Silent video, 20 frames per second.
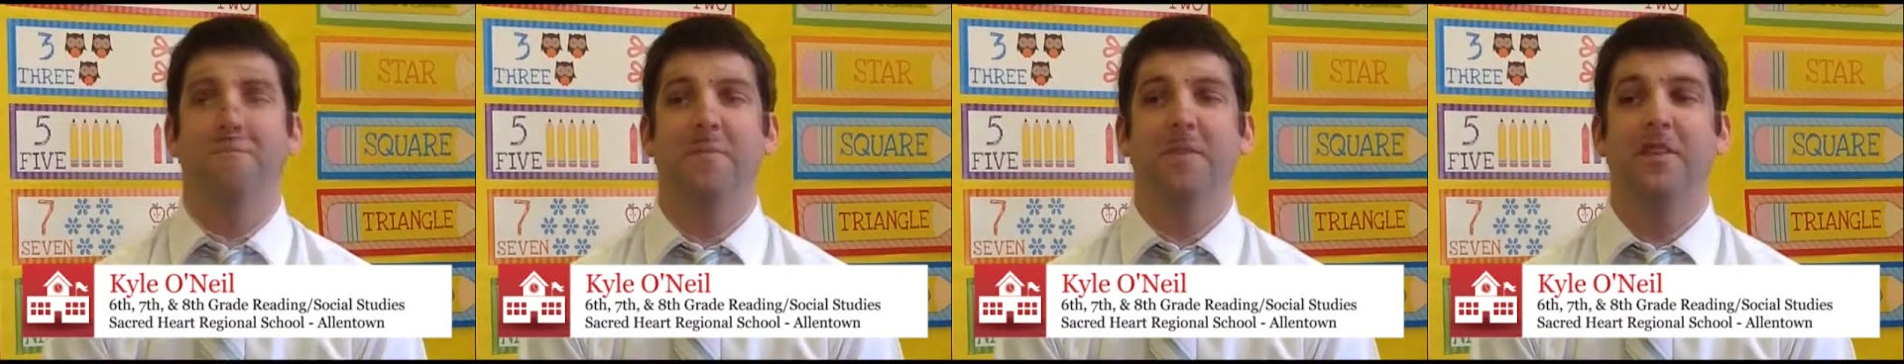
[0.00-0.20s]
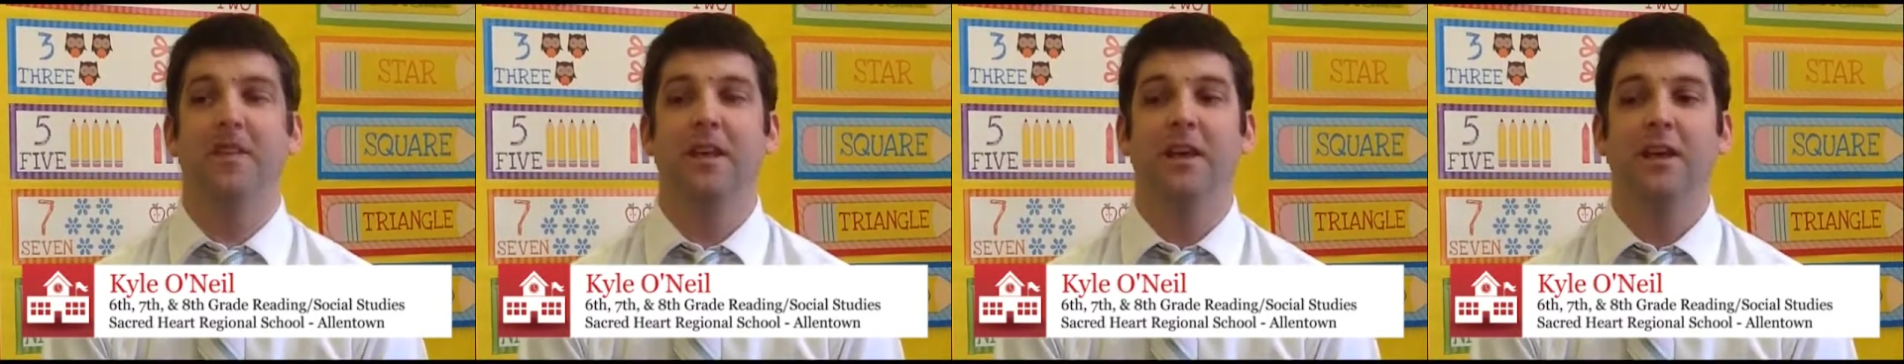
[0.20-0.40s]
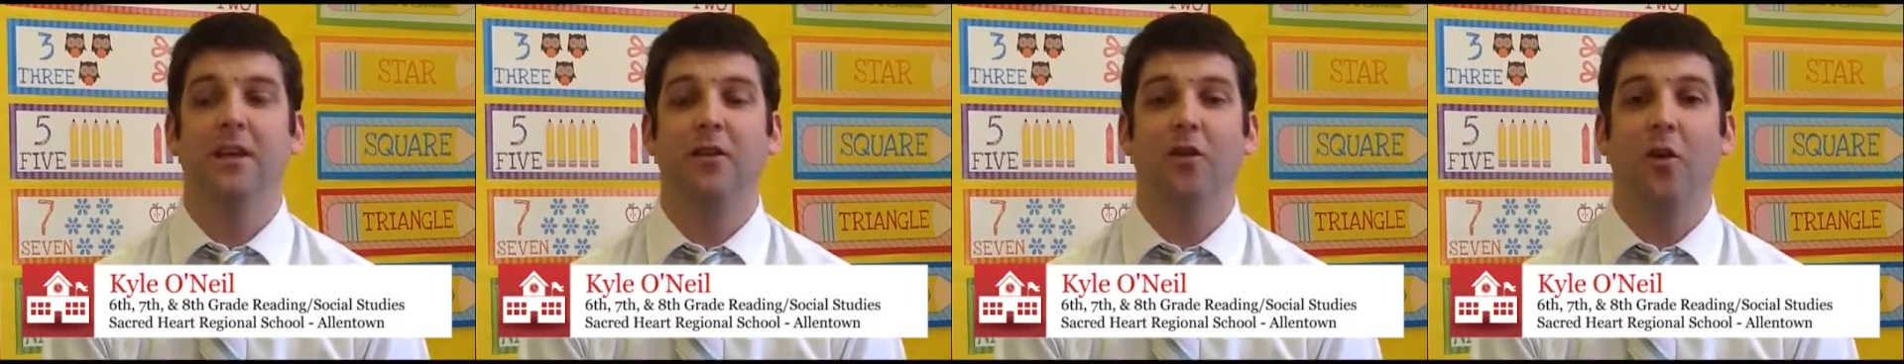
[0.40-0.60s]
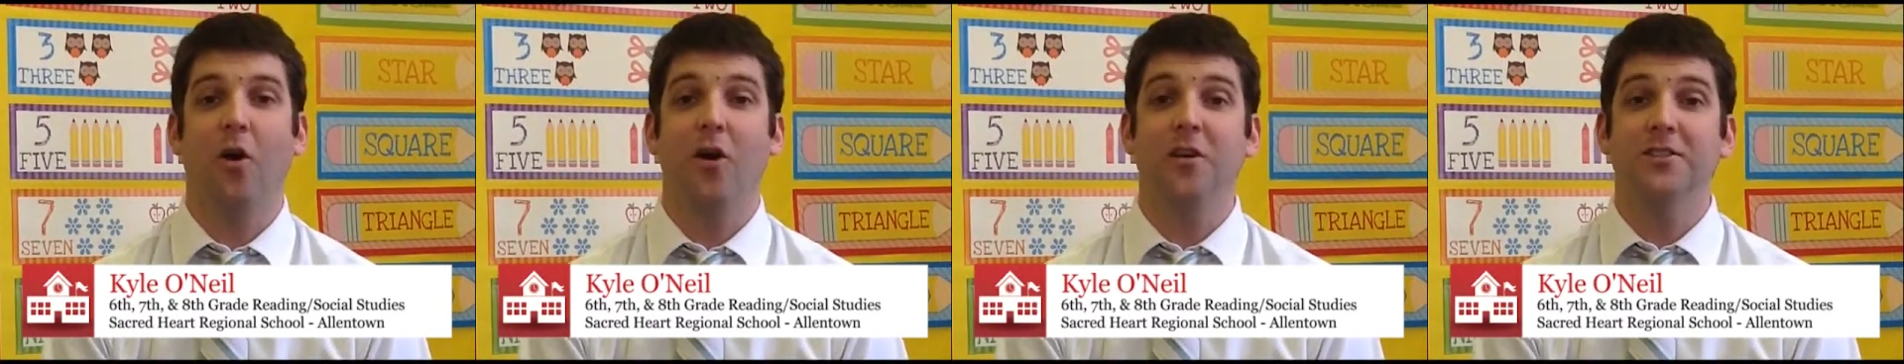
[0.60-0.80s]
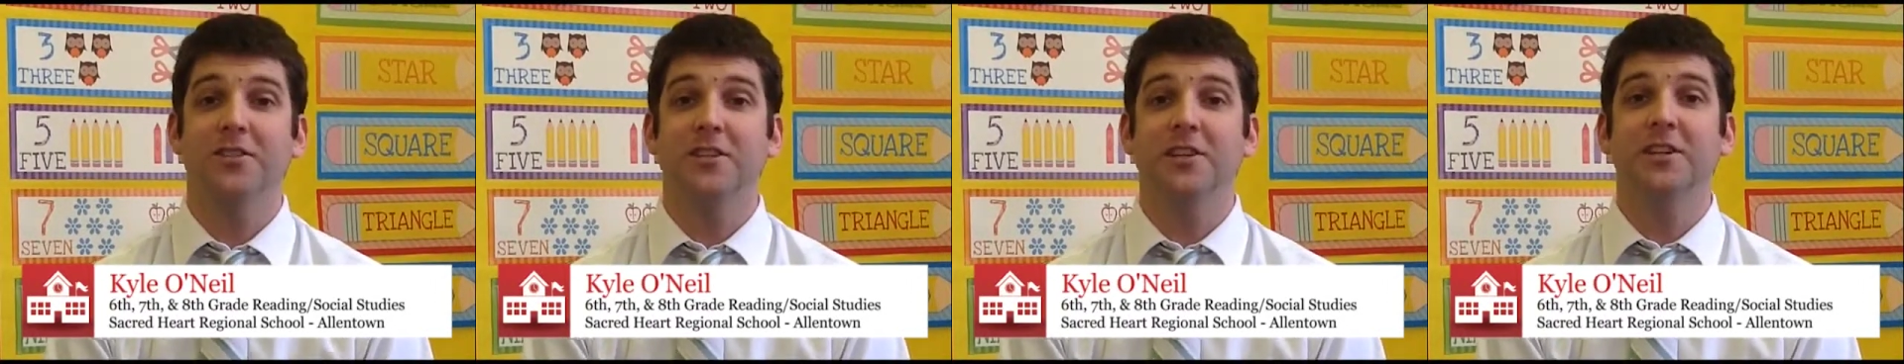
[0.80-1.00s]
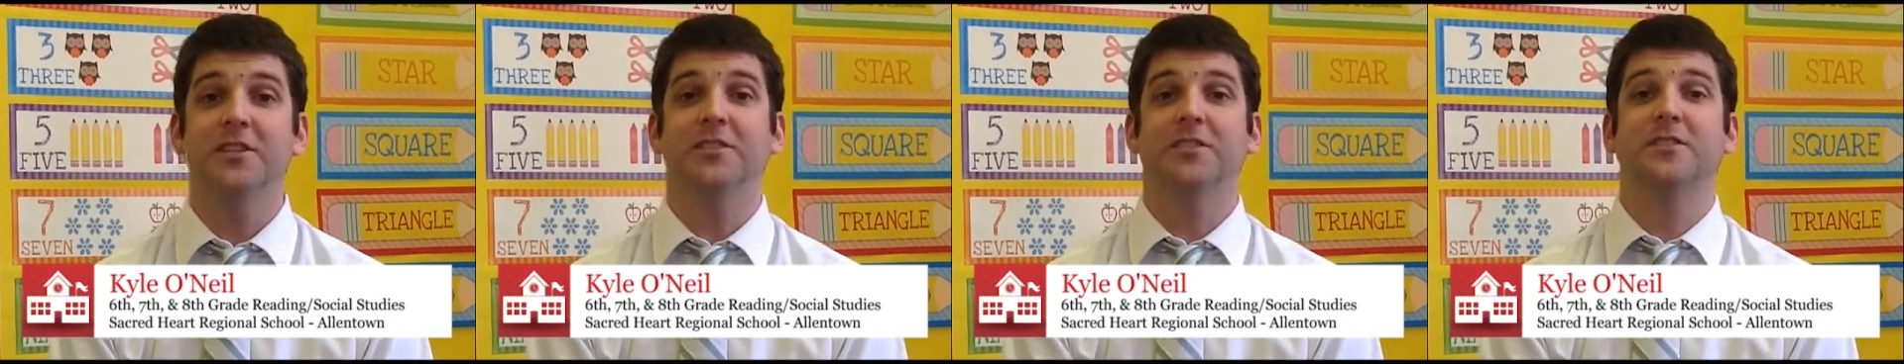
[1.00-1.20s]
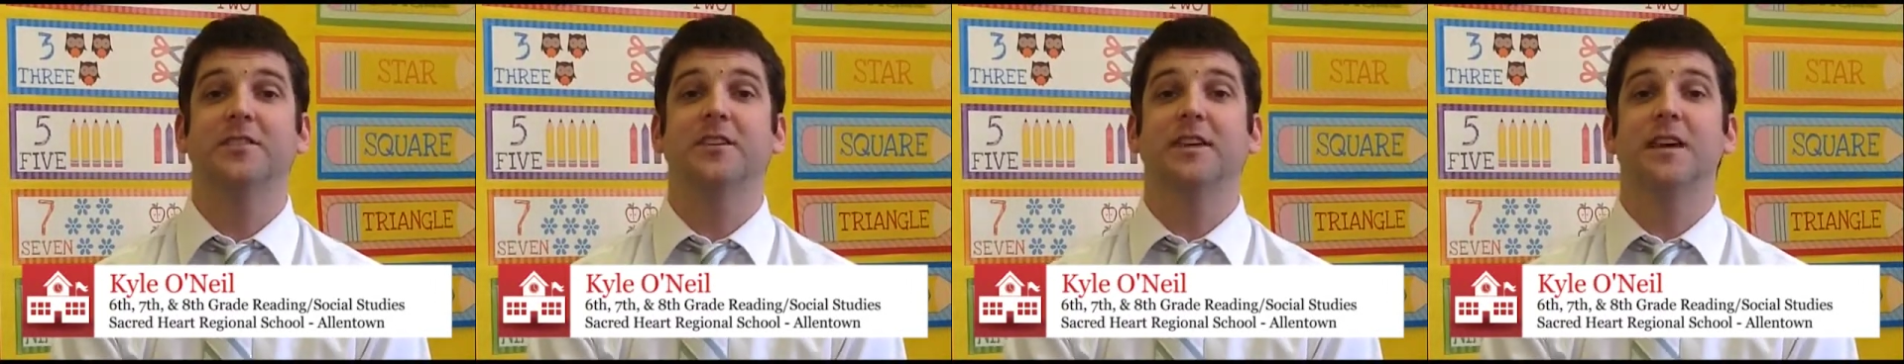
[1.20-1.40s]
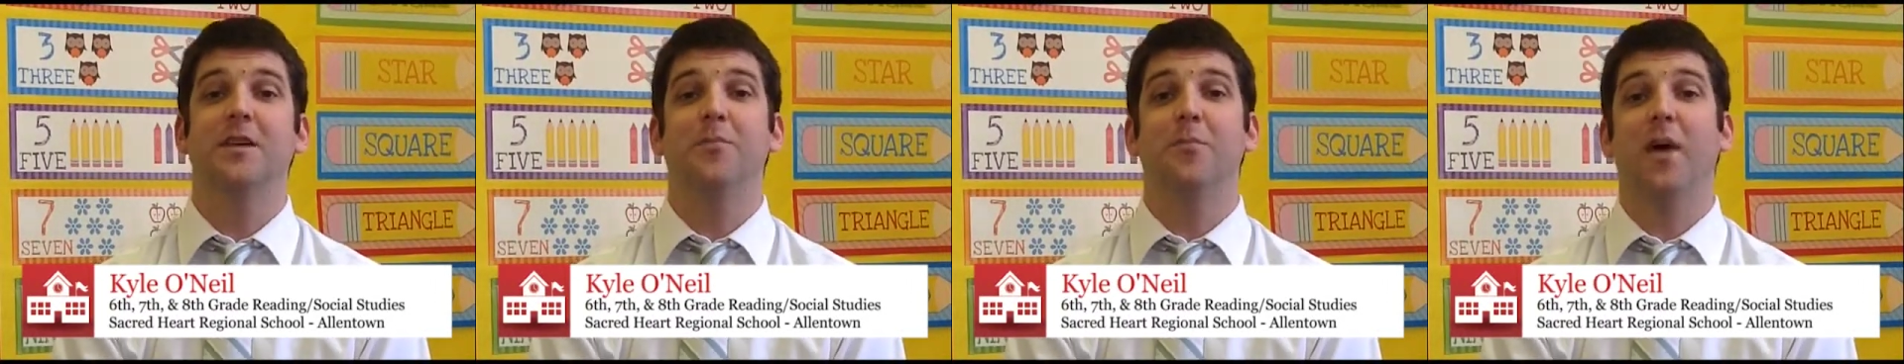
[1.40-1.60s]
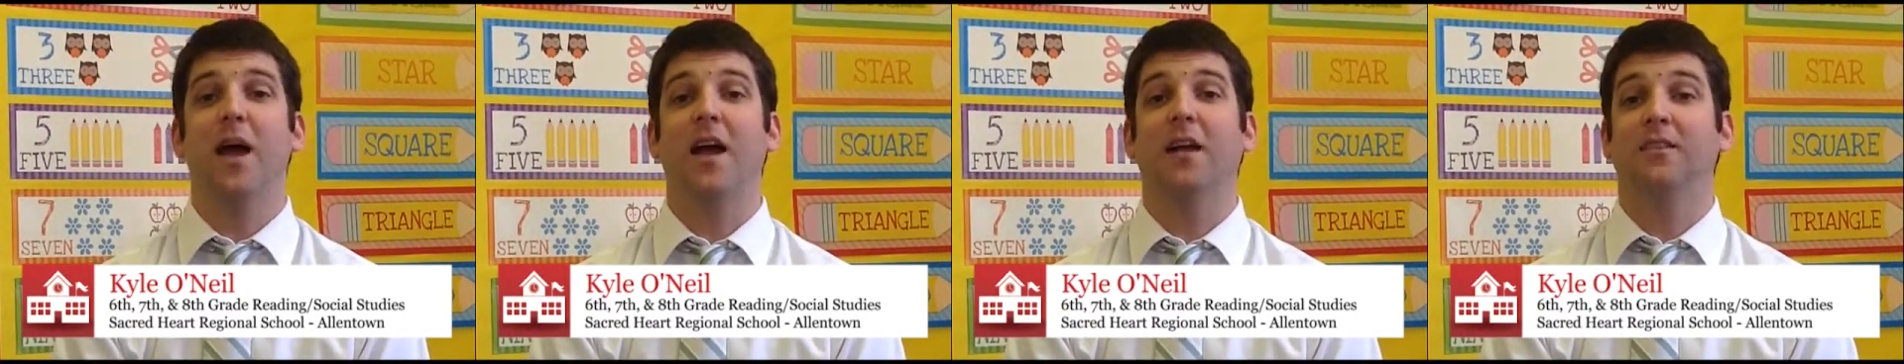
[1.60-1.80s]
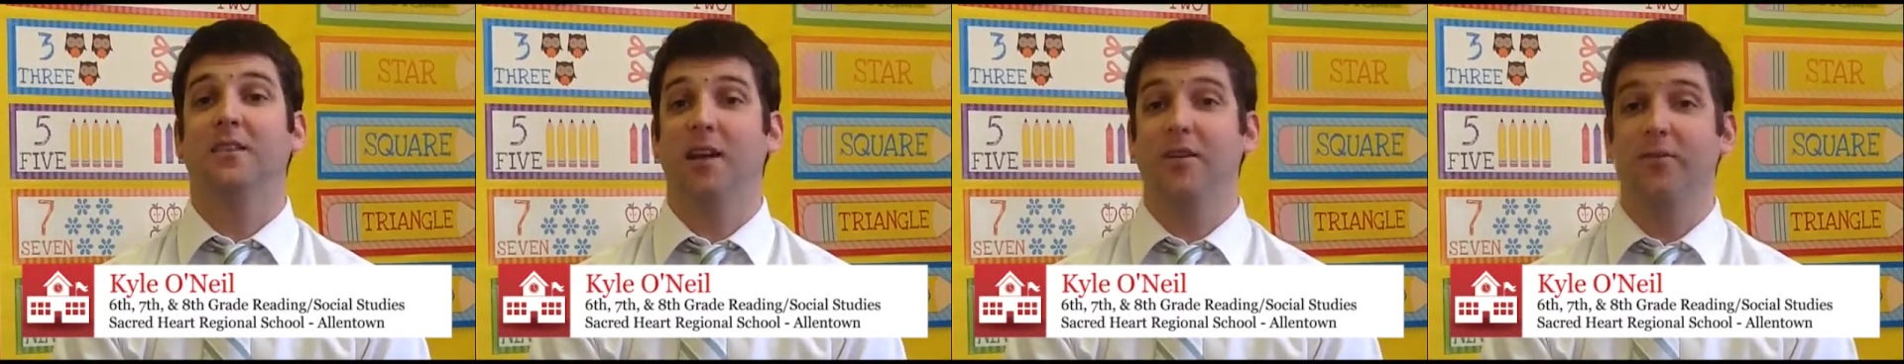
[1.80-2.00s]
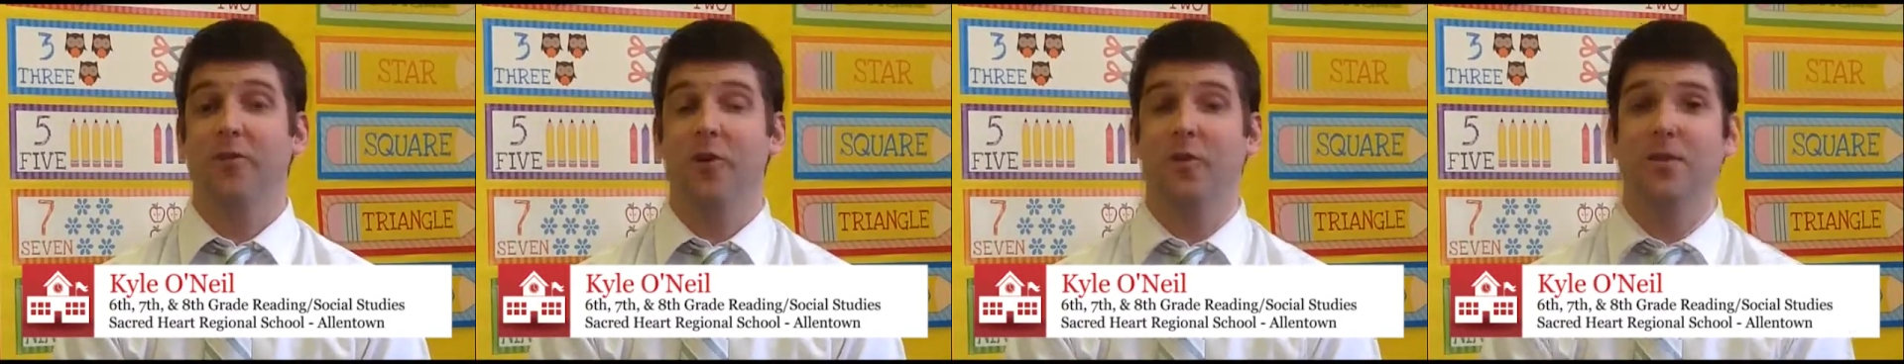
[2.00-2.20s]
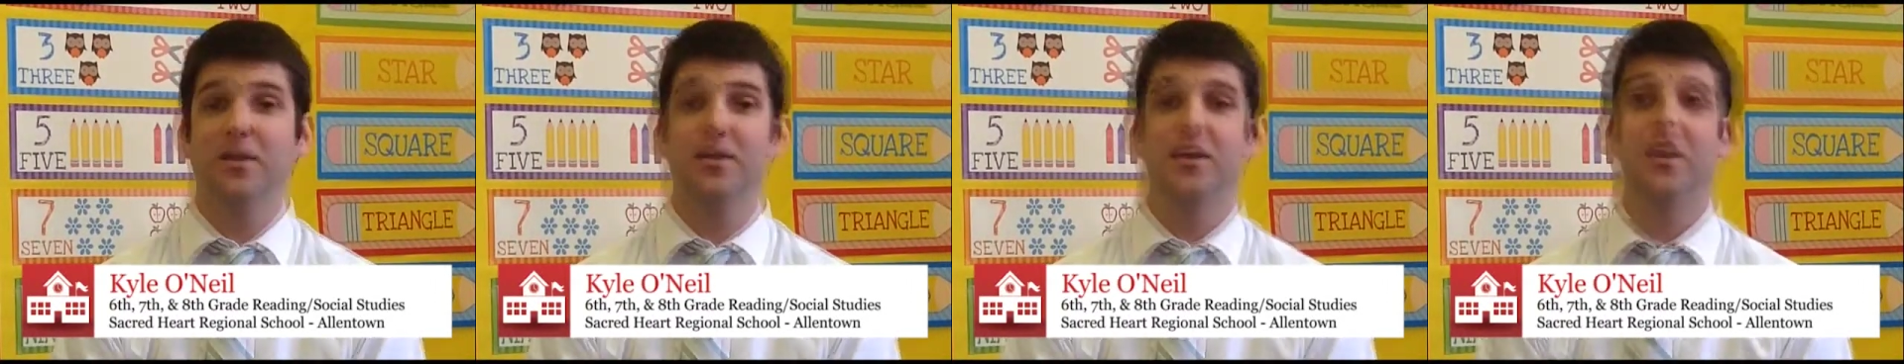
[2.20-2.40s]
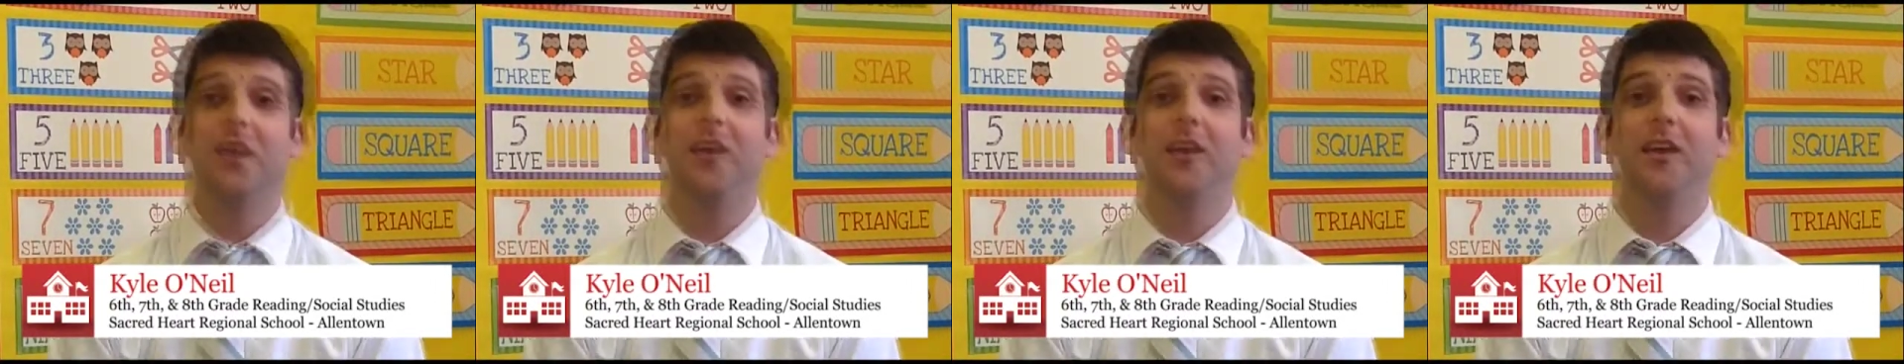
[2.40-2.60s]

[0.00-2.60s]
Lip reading: The largest impact I've noticed